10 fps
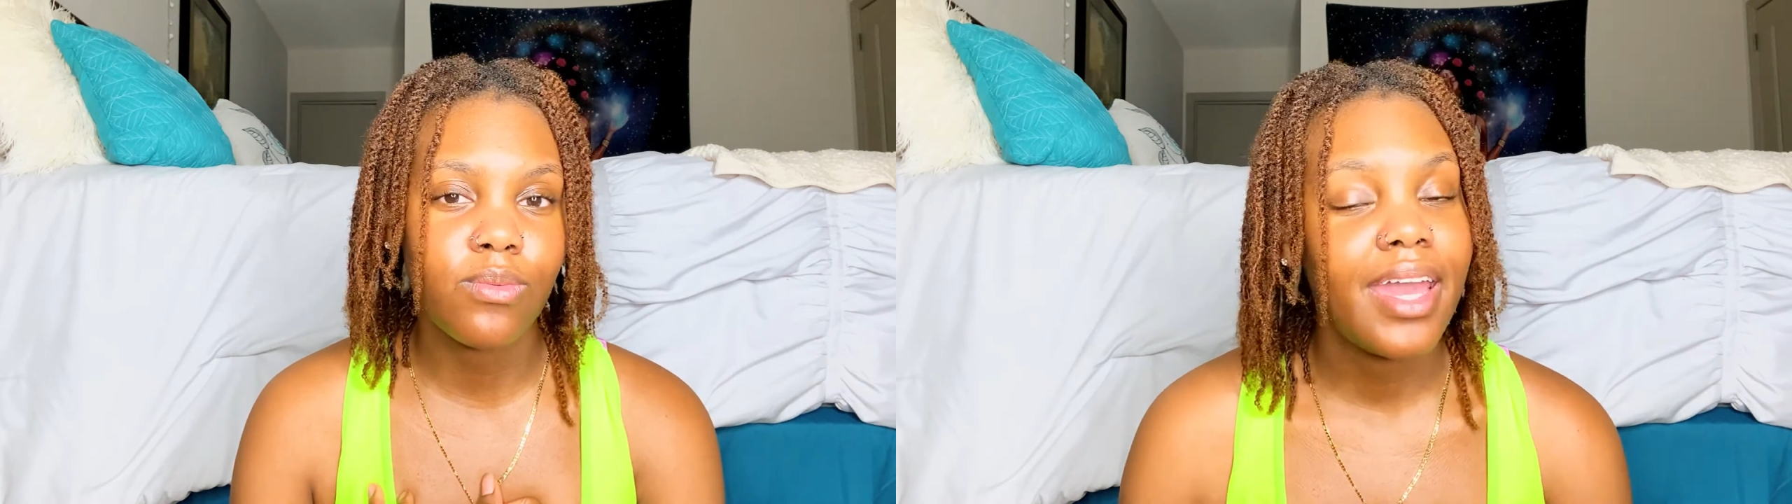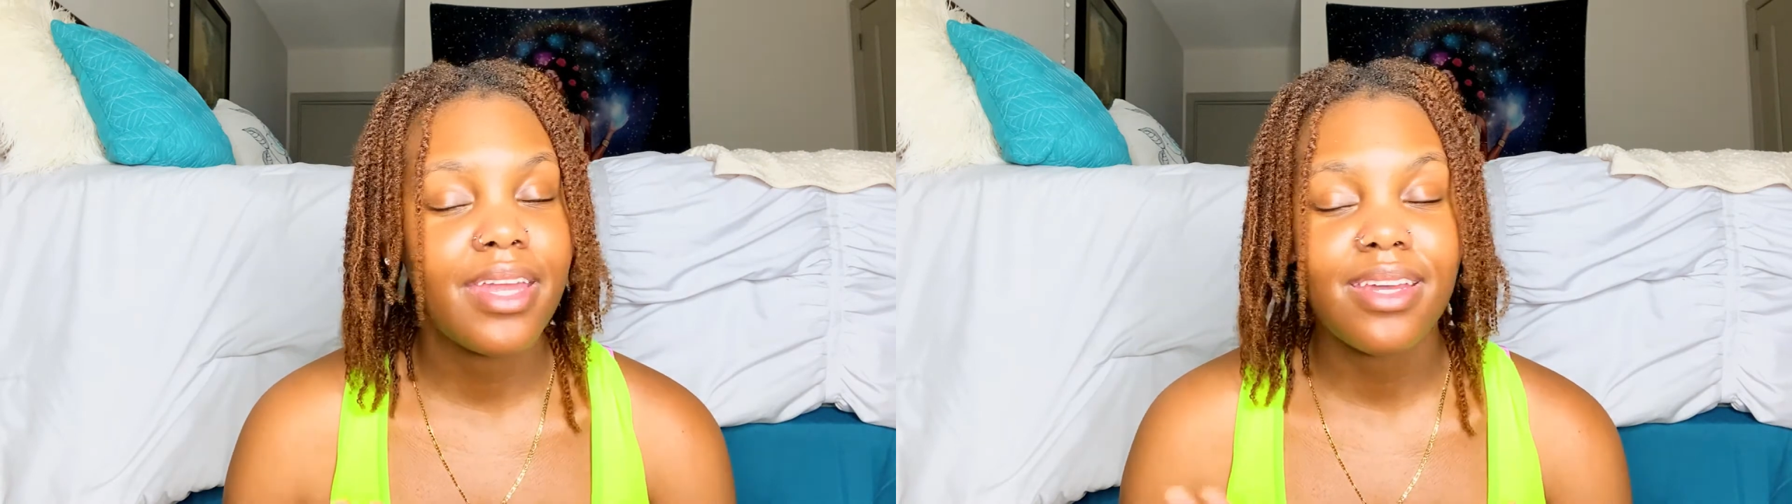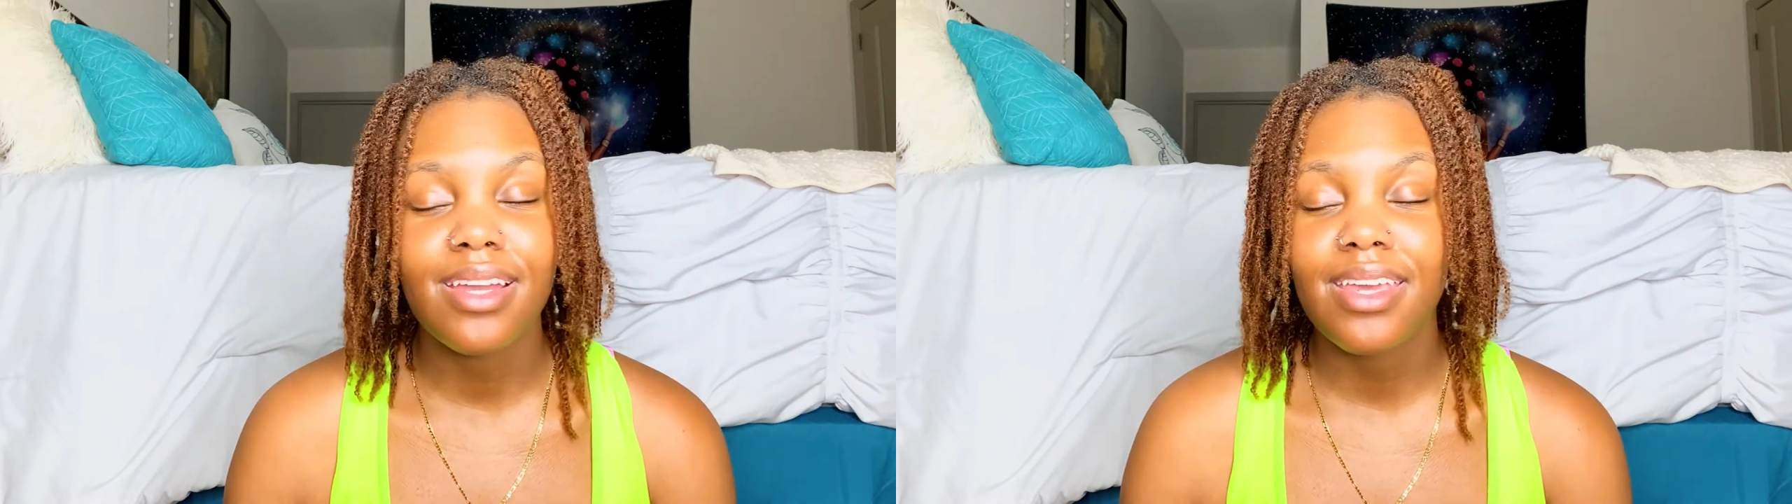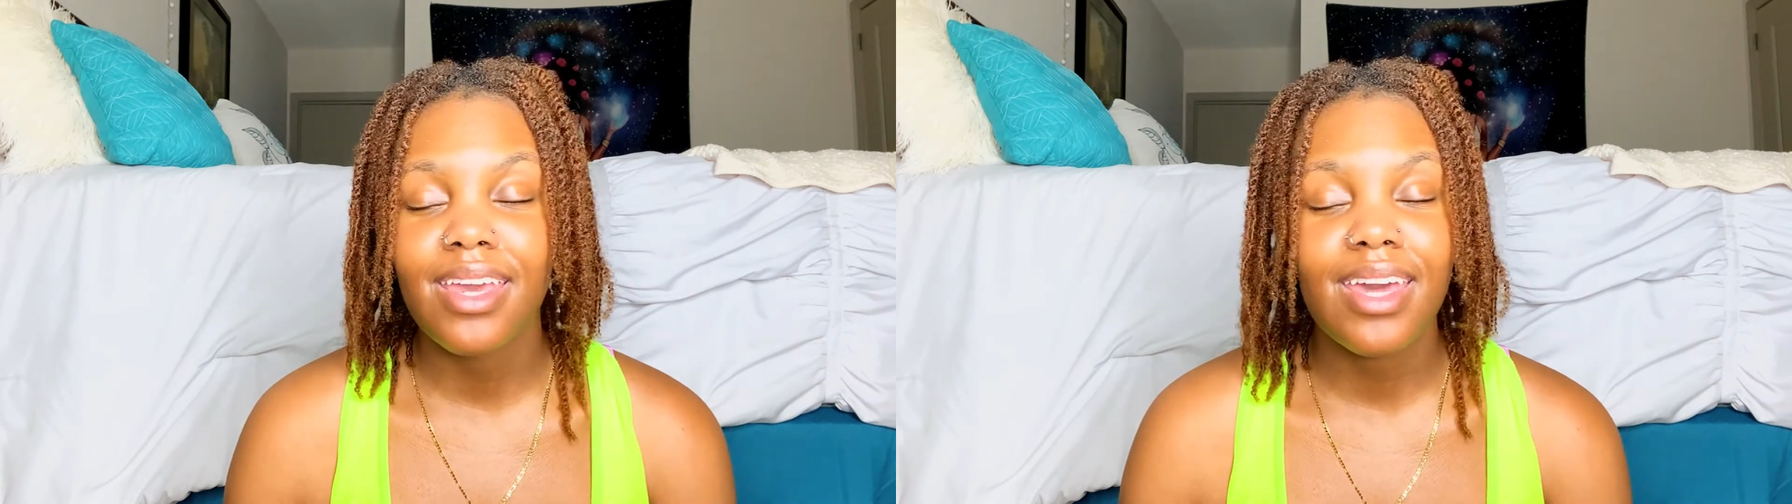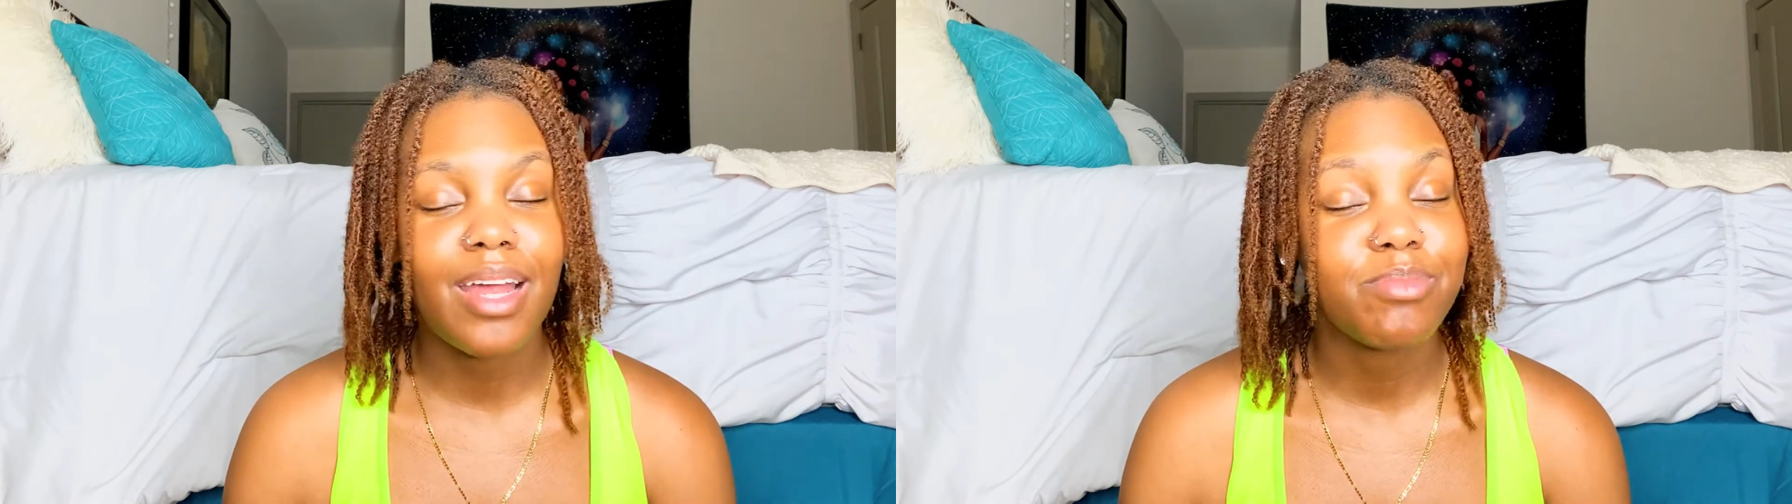And
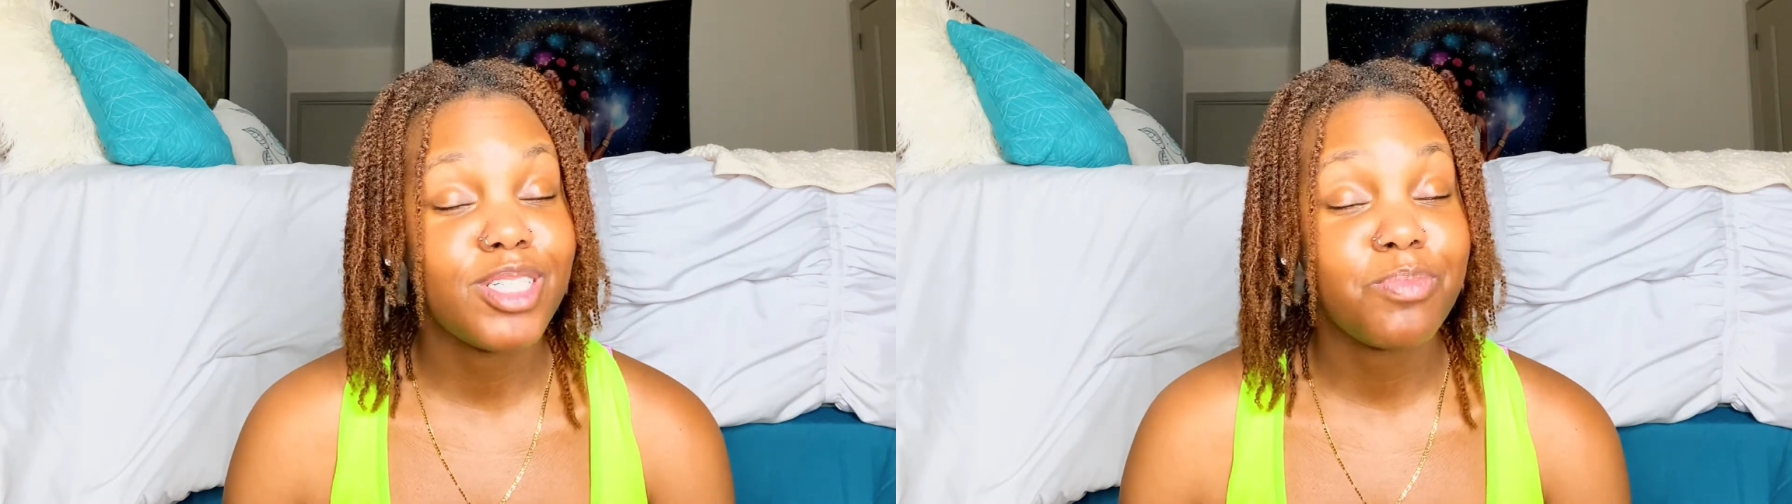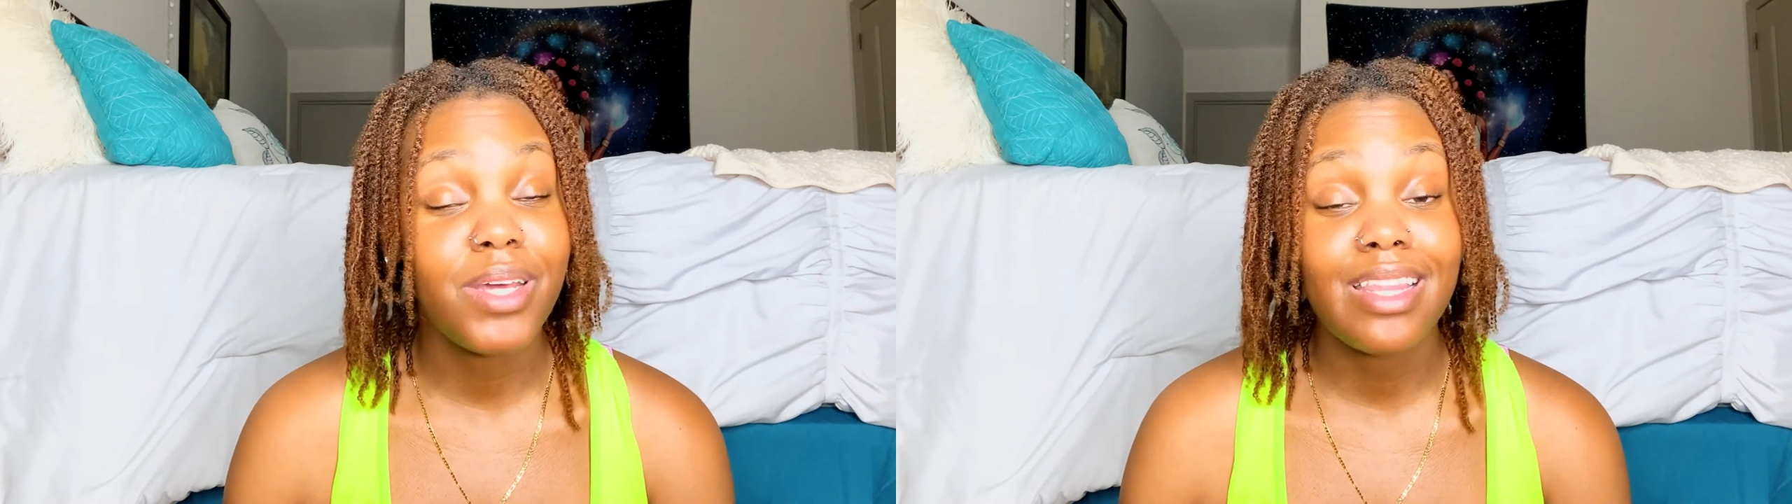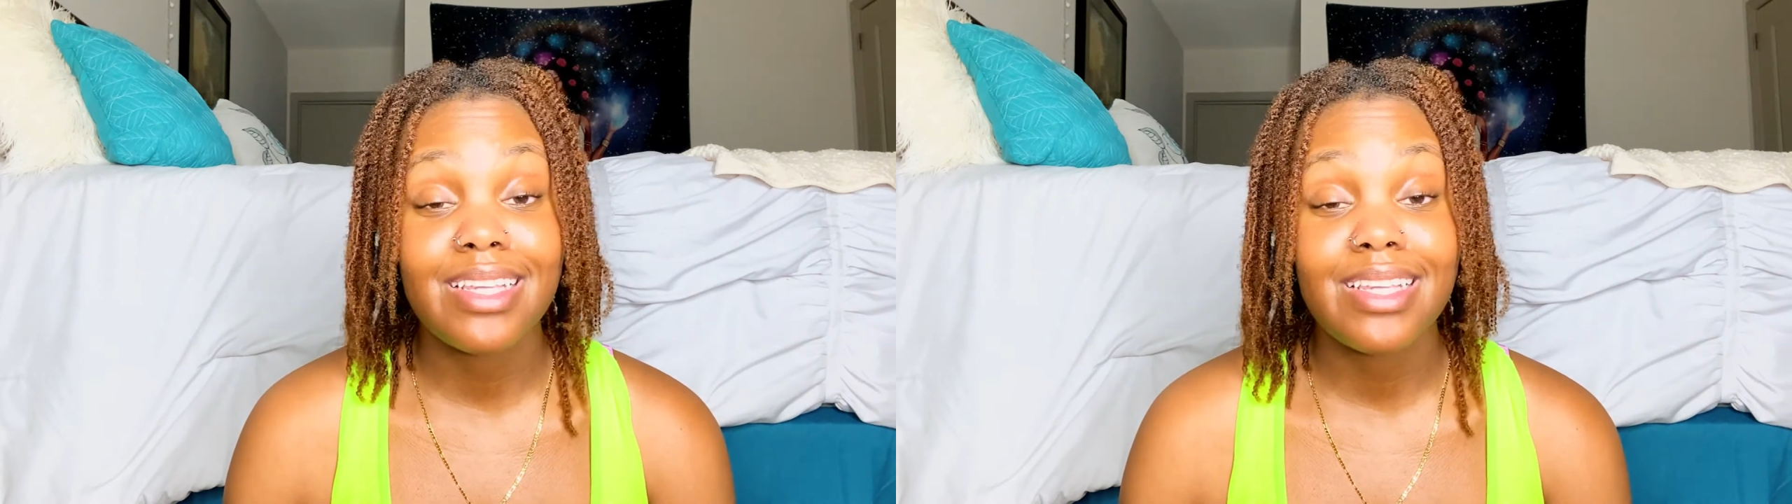again, I'm just putting this